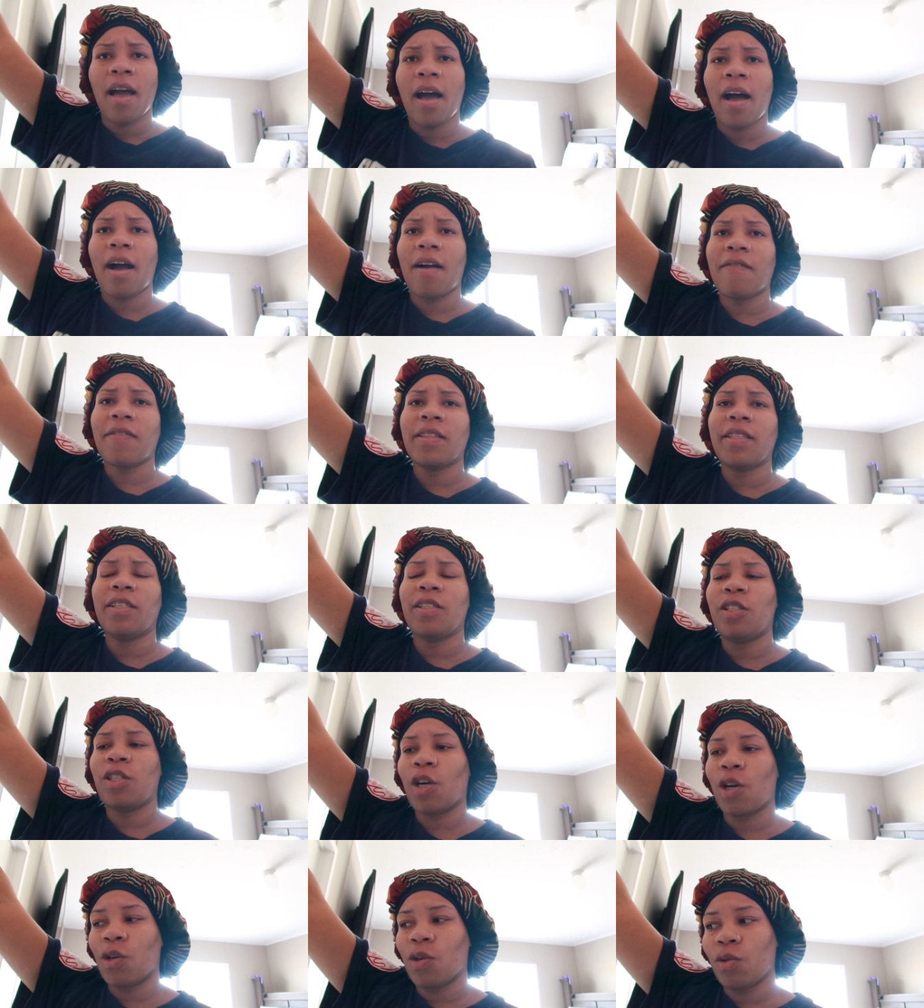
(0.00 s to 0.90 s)
I really
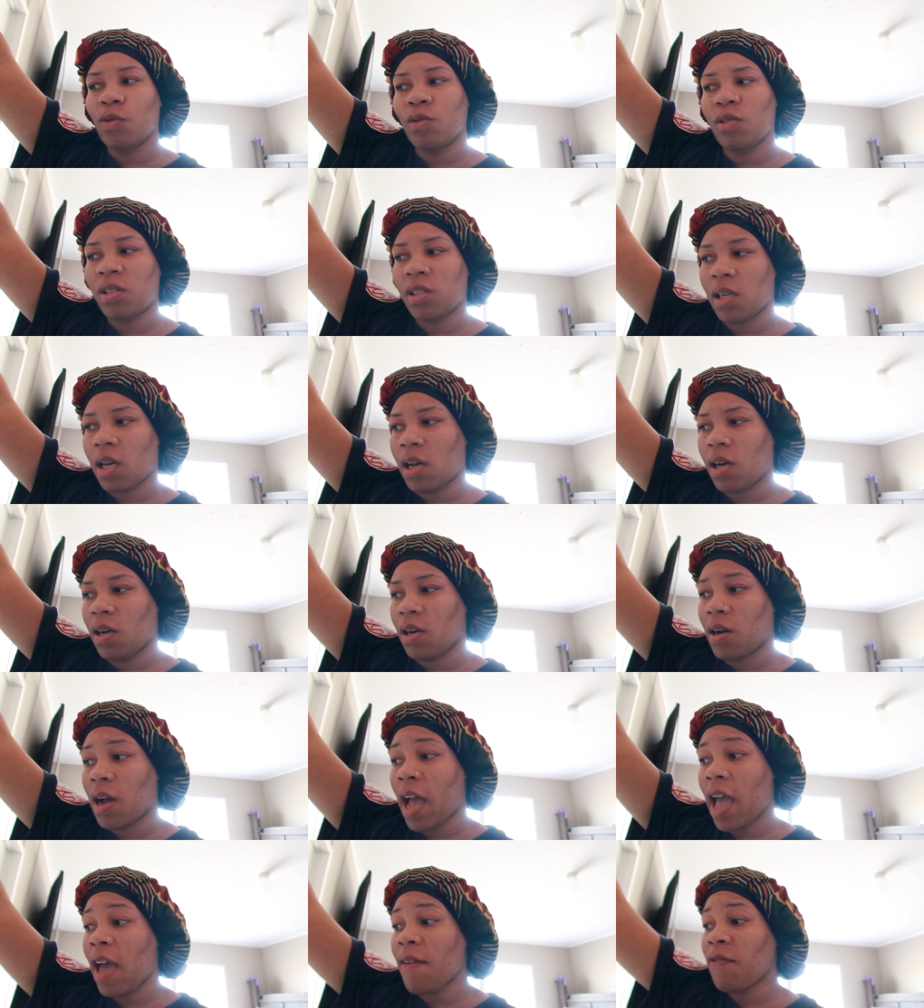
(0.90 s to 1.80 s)
don't. Uh,
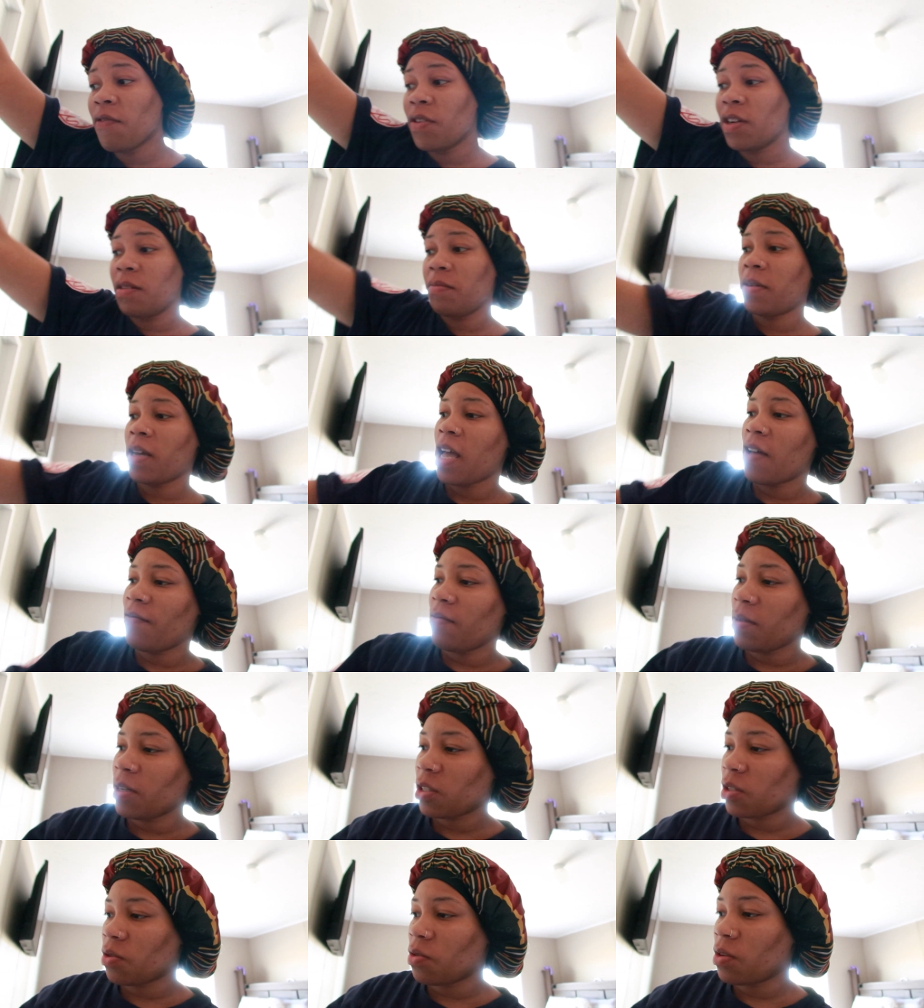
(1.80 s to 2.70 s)
I haven't really been having
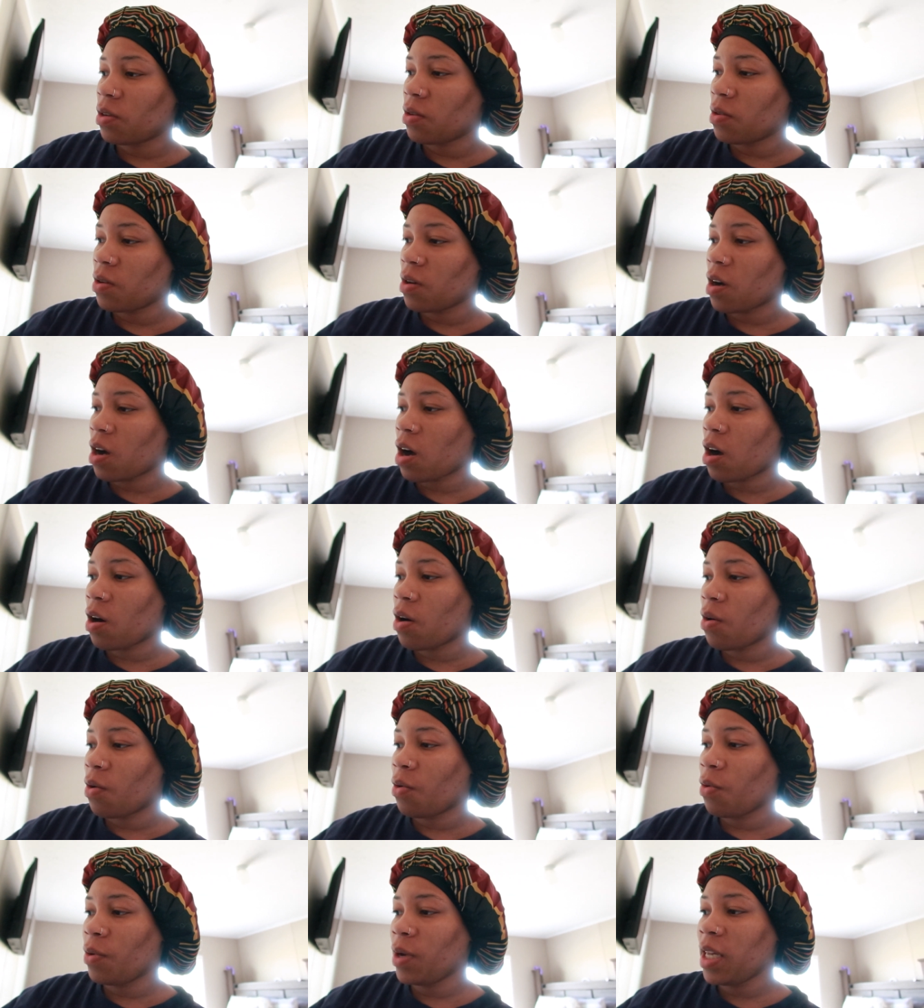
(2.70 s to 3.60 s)
much going on
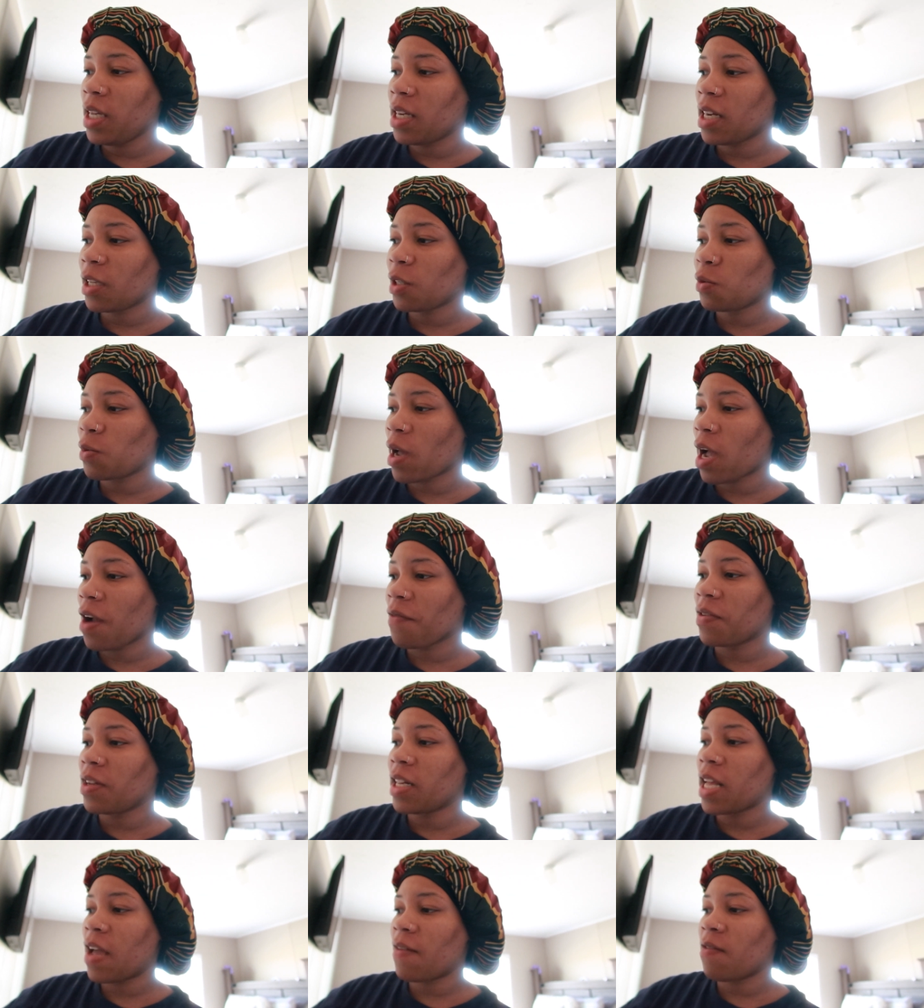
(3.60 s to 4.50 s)
all week. That's why I
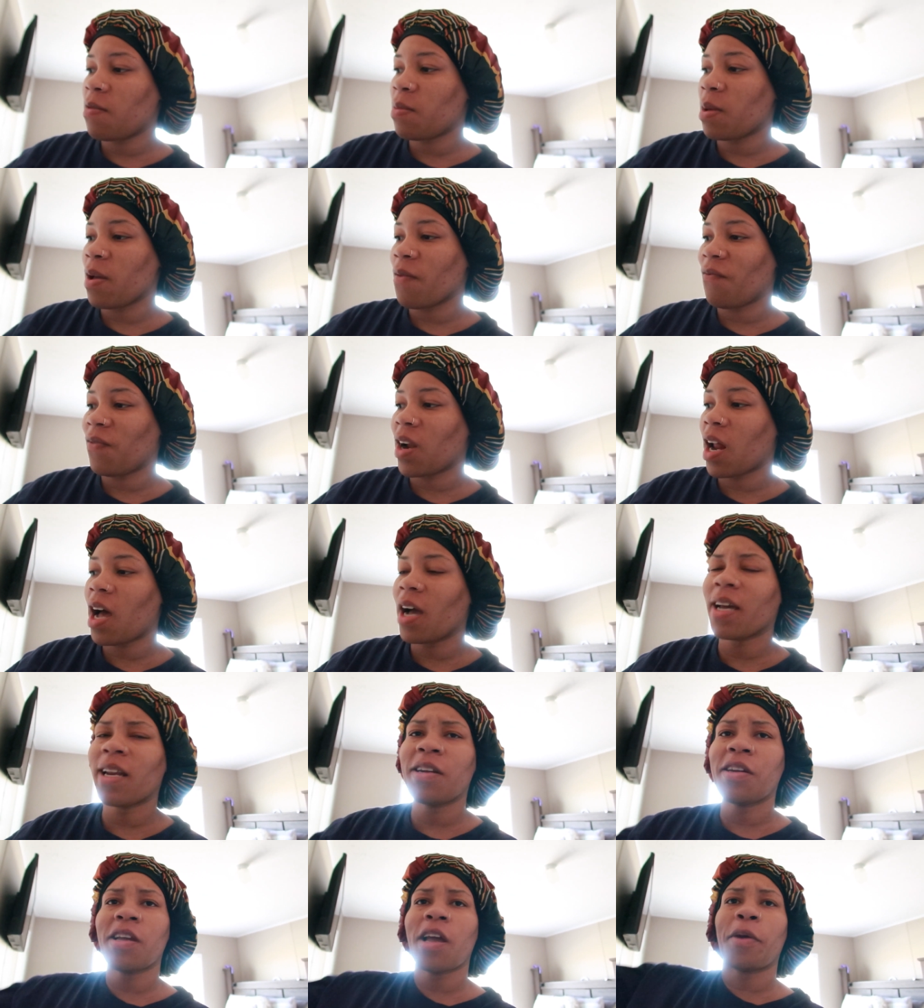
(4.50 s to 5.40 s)
really haven't been
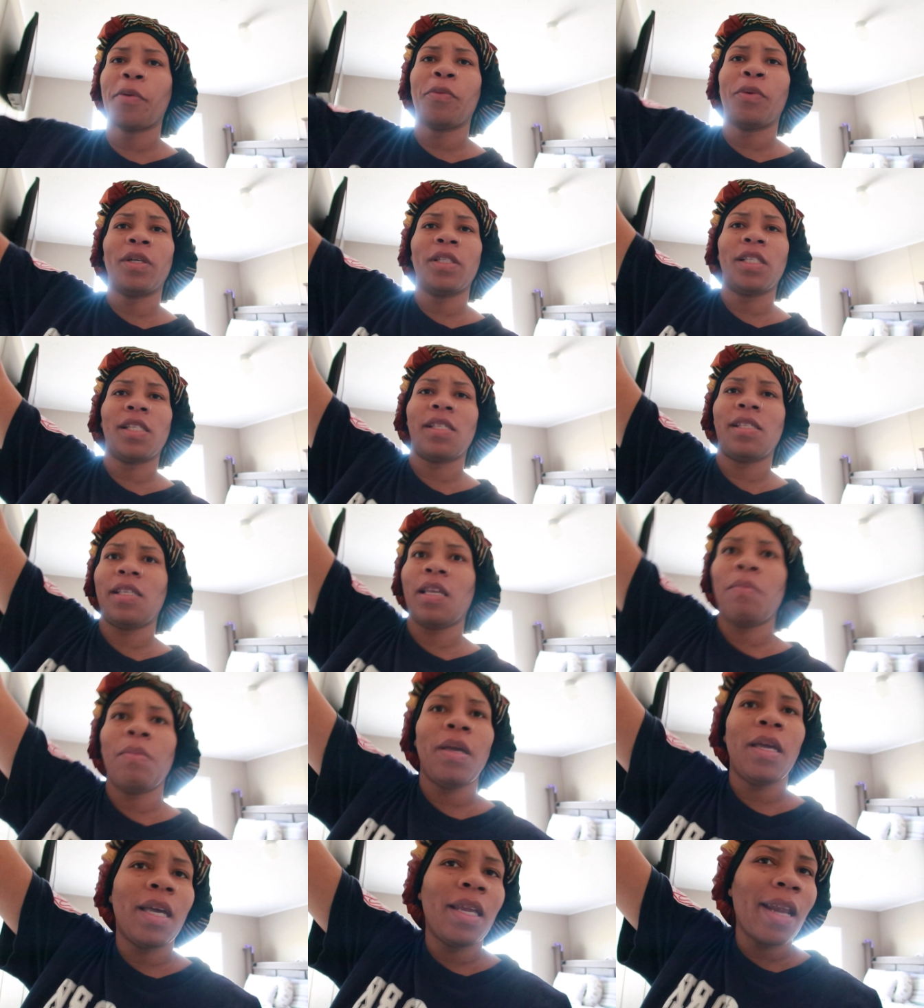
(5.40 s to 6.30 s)
vlogging. I know y'all don't want to just see
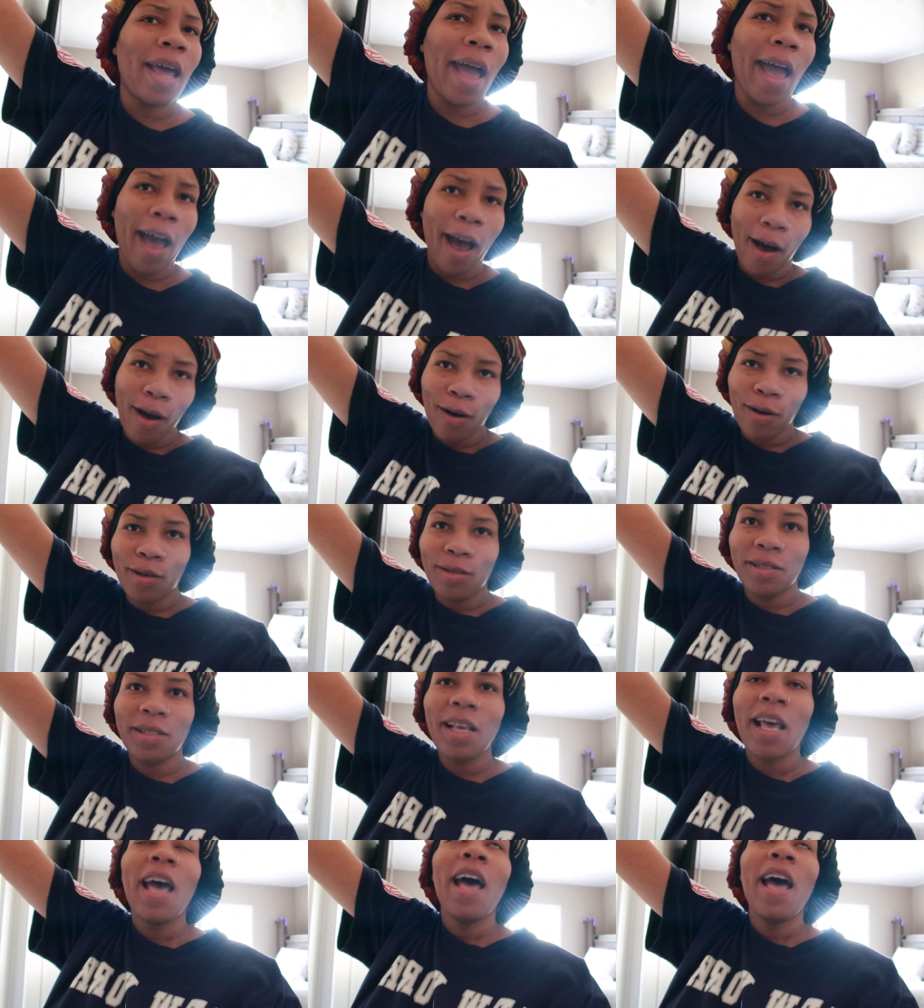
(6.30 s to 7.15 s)
me in the house.